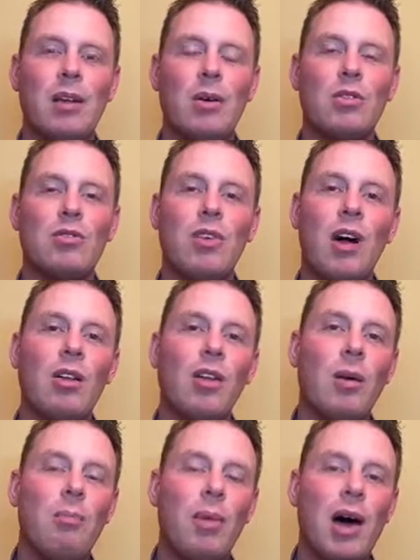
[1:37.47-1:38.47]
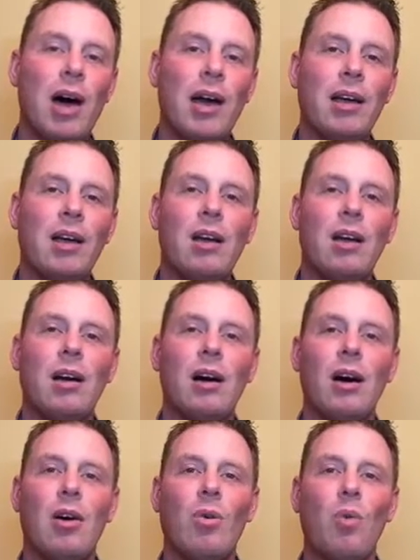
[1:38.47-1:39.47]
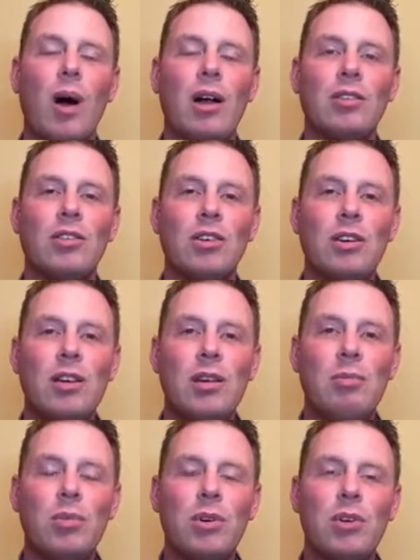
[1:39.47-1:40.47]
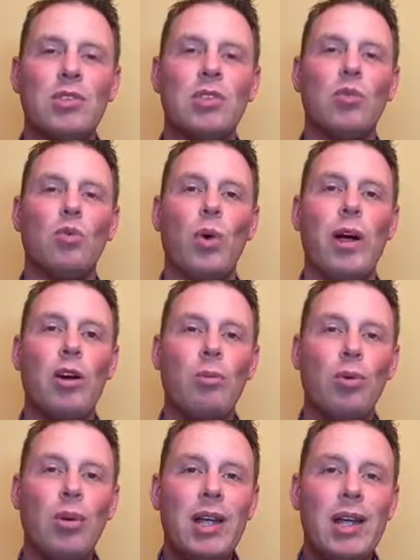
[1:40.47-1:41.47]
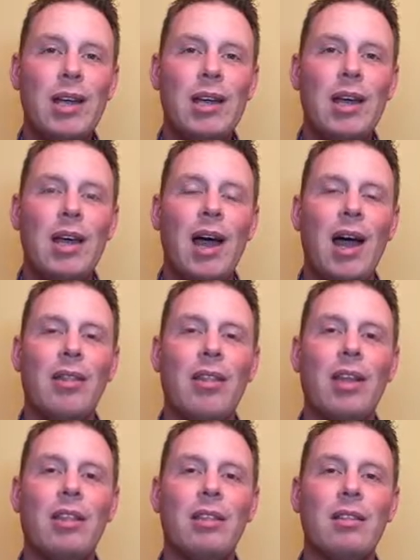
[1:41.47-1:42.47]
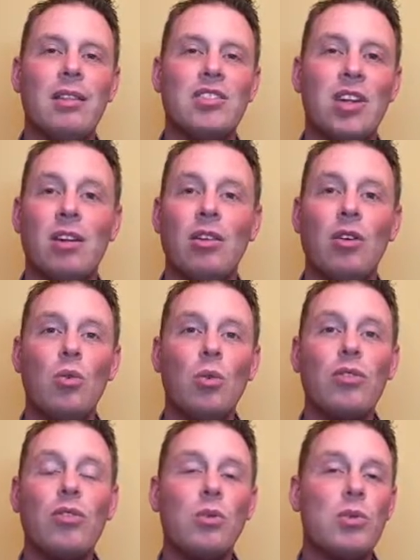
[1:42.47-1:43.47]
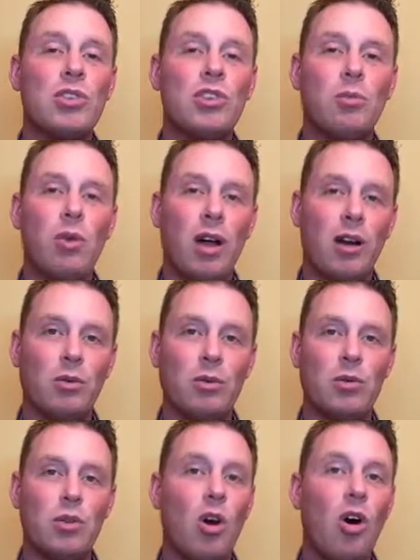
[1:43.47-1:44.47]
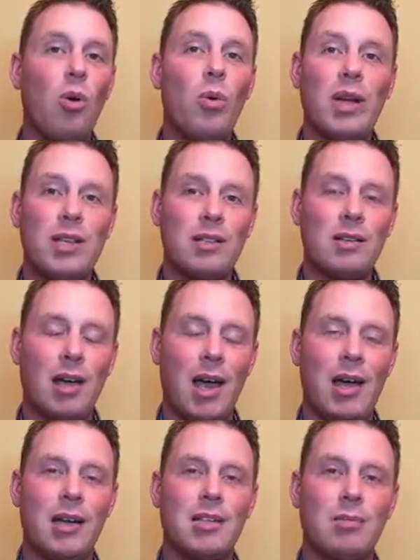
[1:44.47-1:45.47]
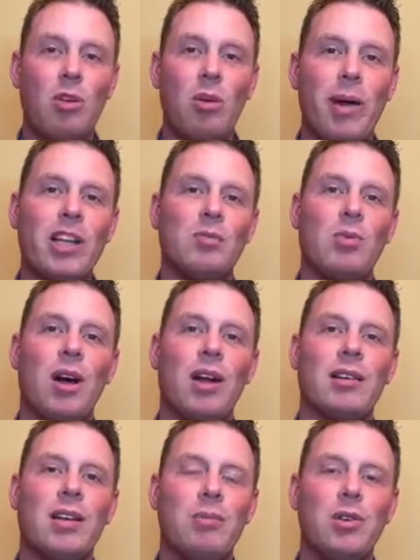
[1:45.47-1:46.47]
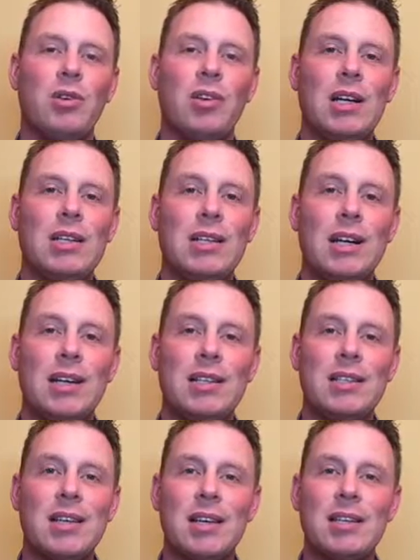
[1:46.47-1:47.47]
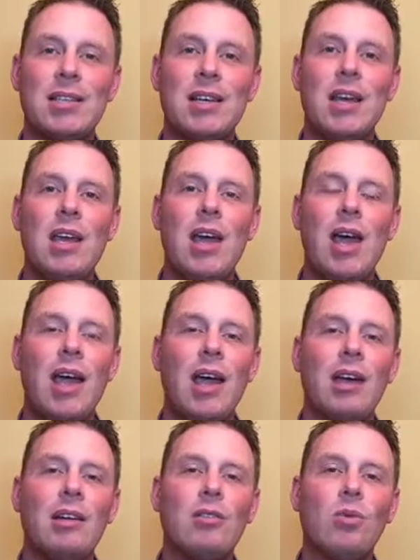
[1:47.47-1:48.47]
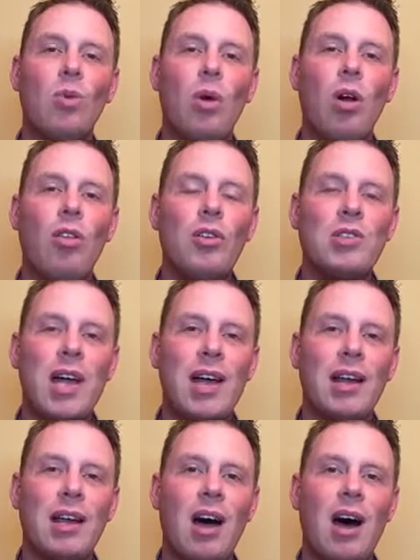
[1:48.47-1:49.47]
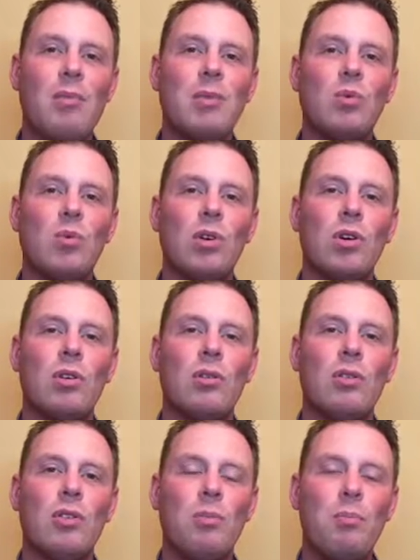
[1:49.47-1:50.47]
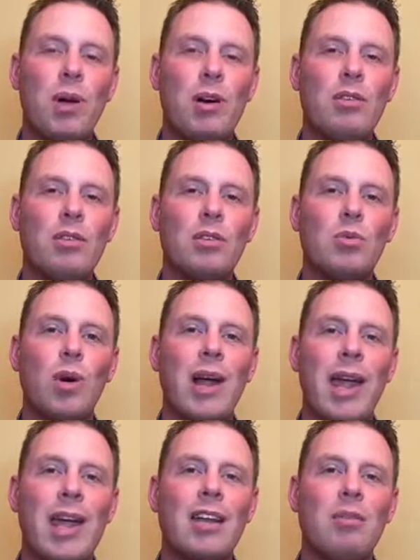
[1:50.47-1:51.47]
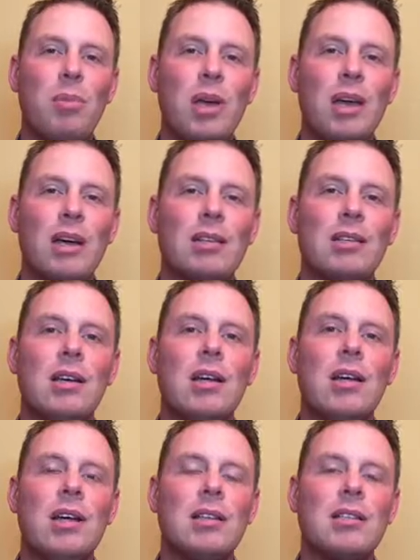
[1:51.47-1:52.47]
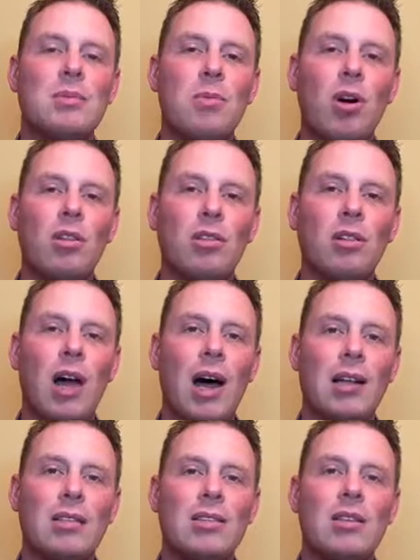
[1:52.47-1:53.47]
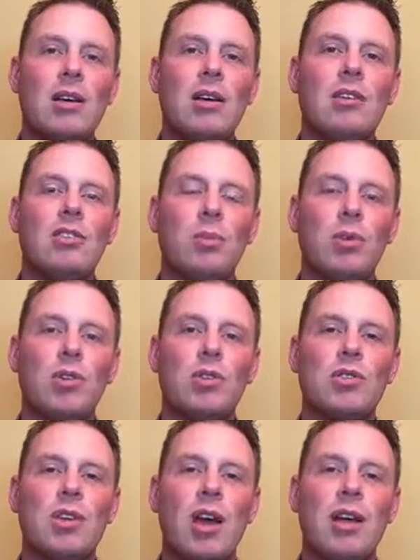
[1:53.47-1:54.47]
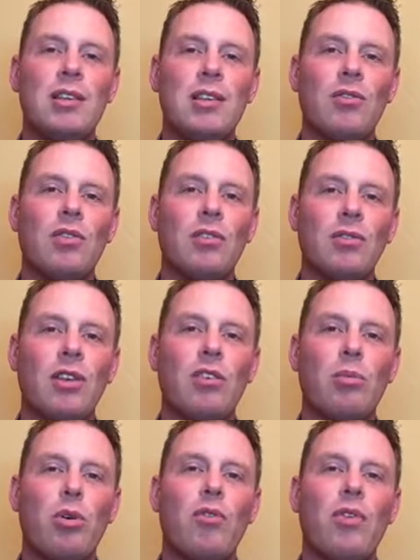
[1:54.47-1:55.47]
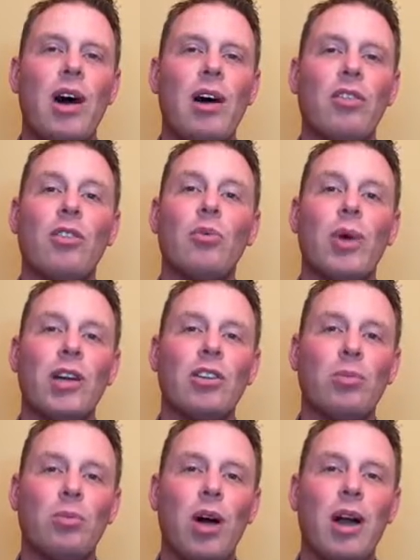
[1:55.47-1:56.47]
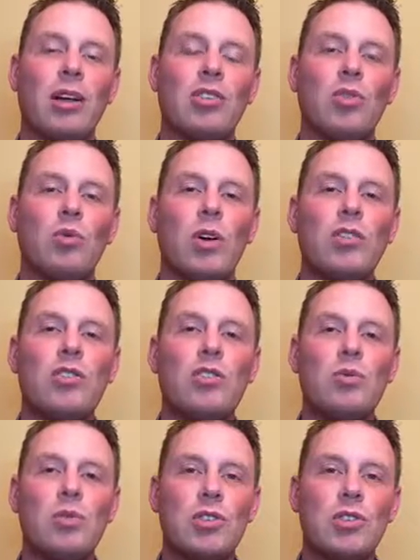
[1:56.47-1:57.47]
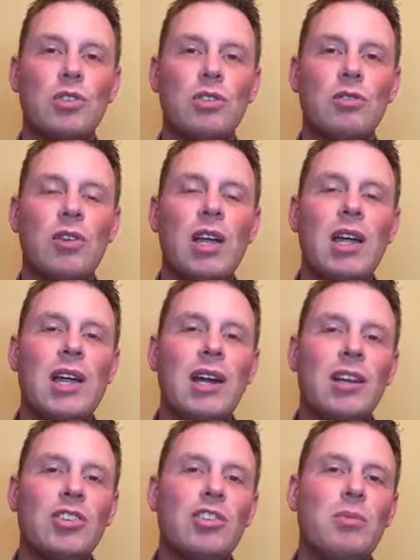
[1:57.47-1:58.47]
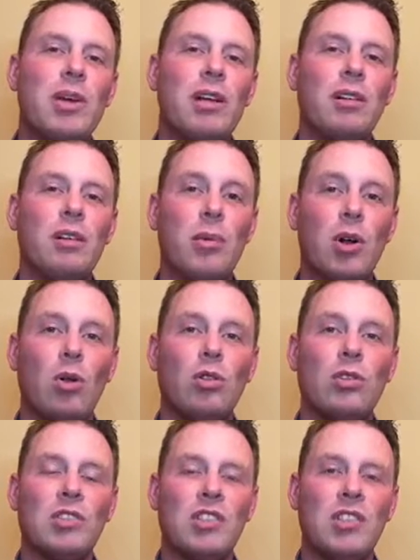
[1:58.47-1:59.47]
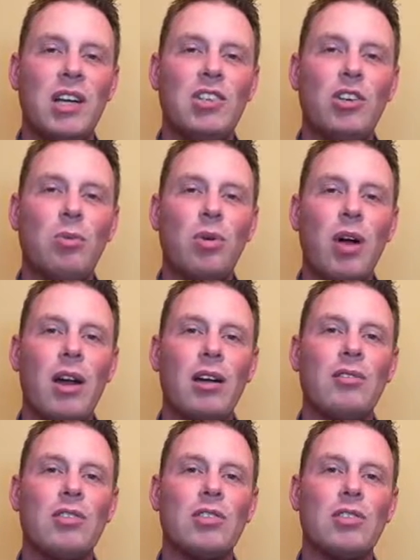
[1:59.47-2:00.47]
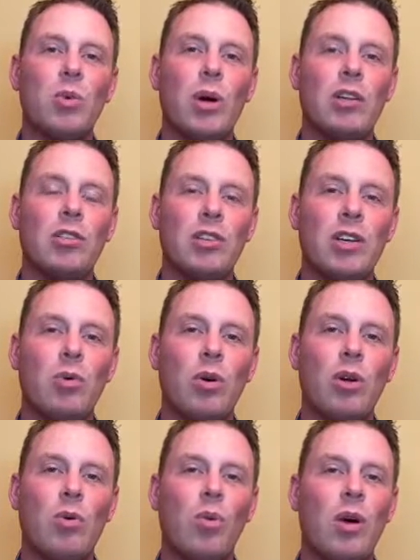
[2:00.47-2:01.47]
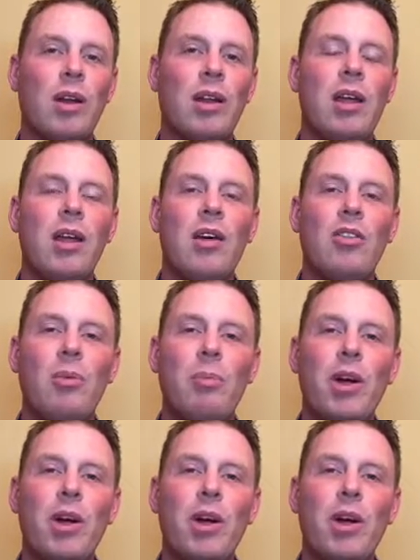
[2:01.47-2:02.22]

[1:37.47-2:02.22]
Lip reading: It was followed up by Wild Turkey producing Rare Breed, and then the standalone Woodford Reserve product, which was always a small batch product, debuted in 1996. And what all those had in common were the barrels were hand-picked in smaller lots to produce a different flavor profile than the regular product. So Russell's Reserve, in addition to being a little bit older, it's a 10-year product versus Wild Turkey 101. The